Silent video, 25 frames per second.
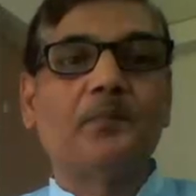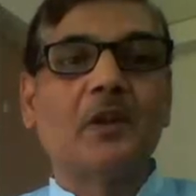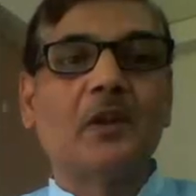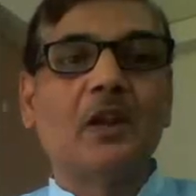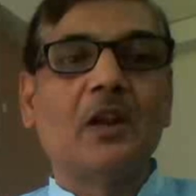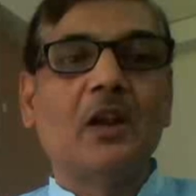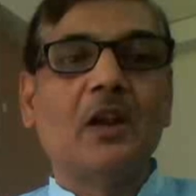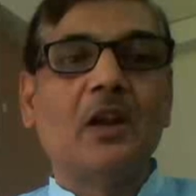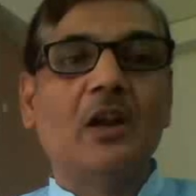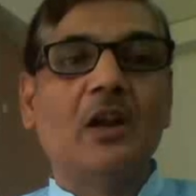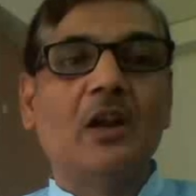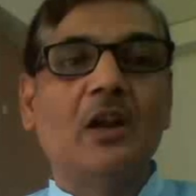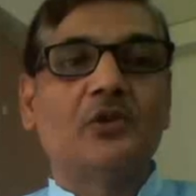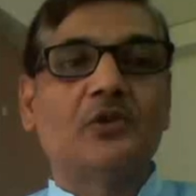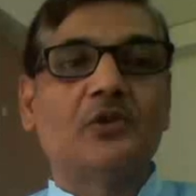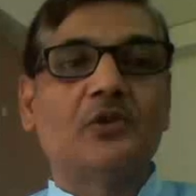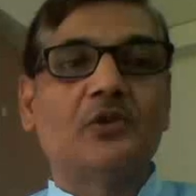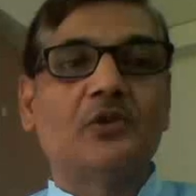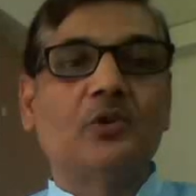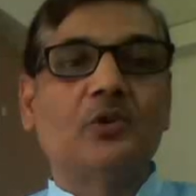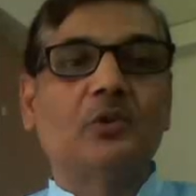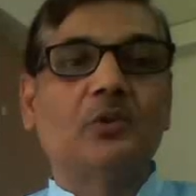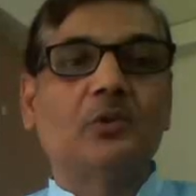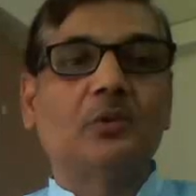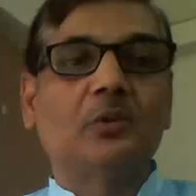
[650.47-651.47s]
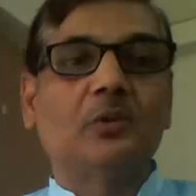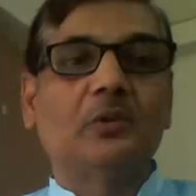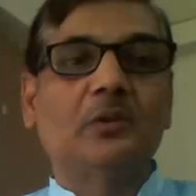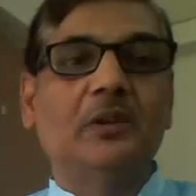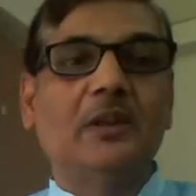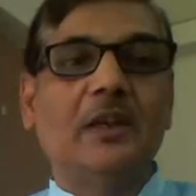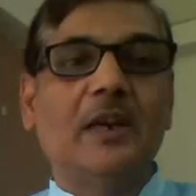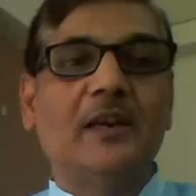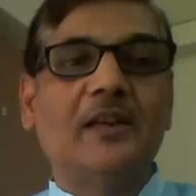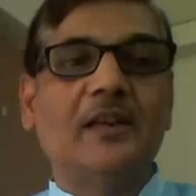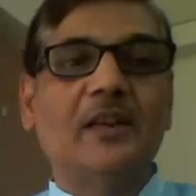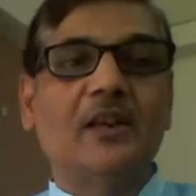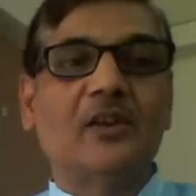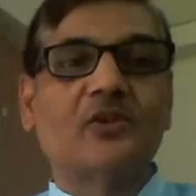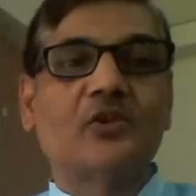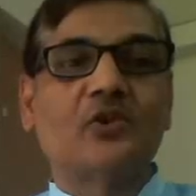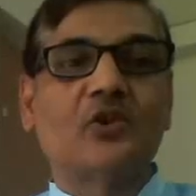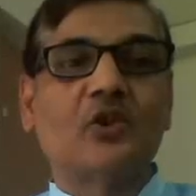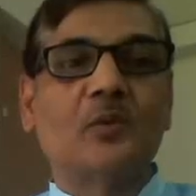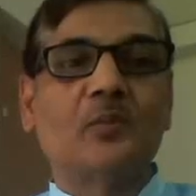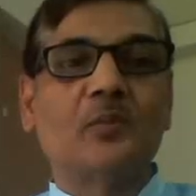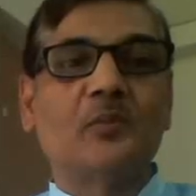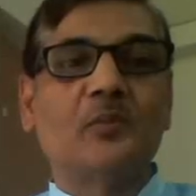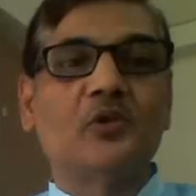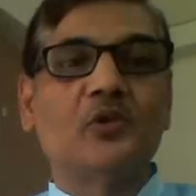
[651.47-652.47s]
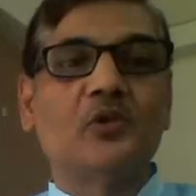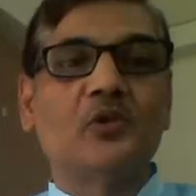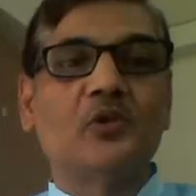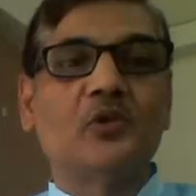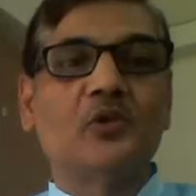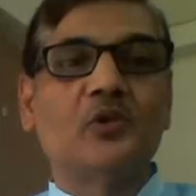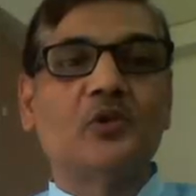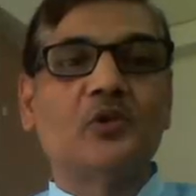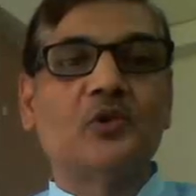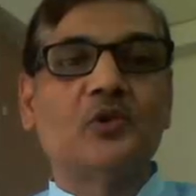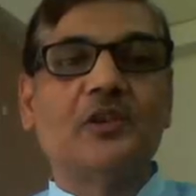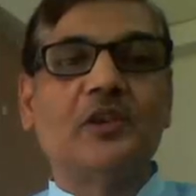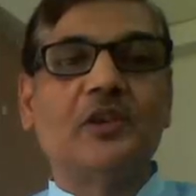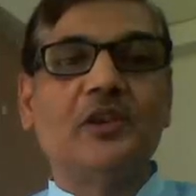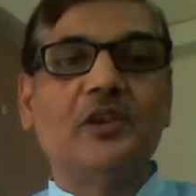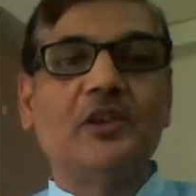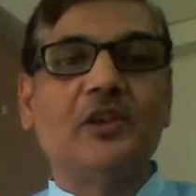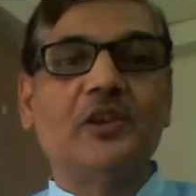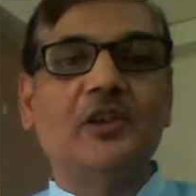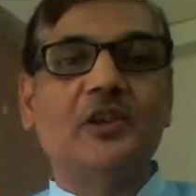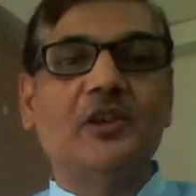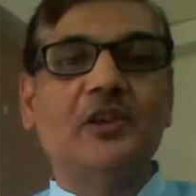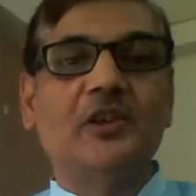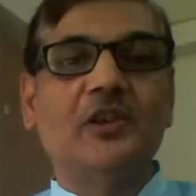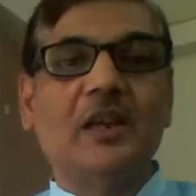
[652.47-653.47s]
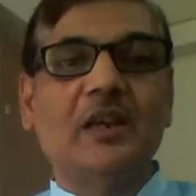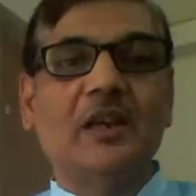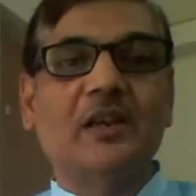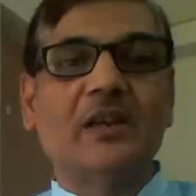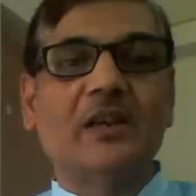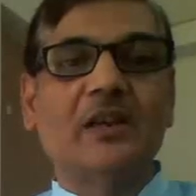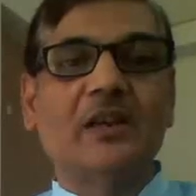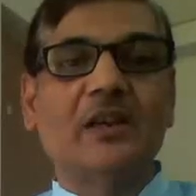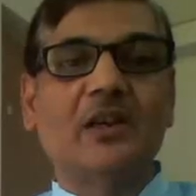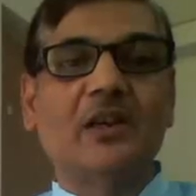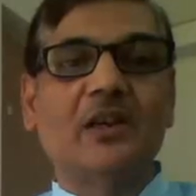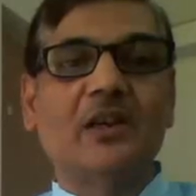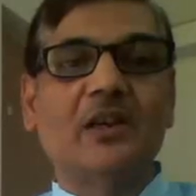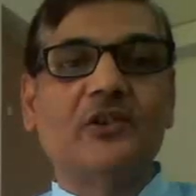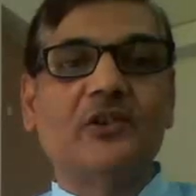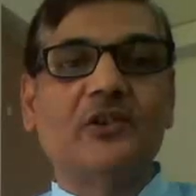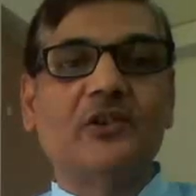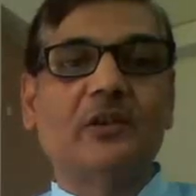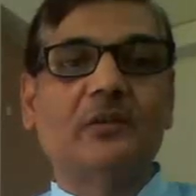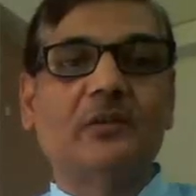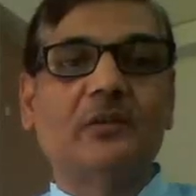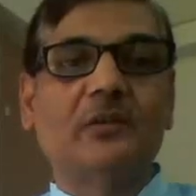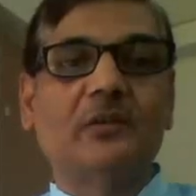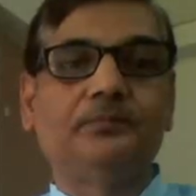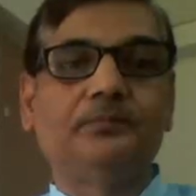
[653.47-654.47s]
So that X chromosome which reached to the next generation,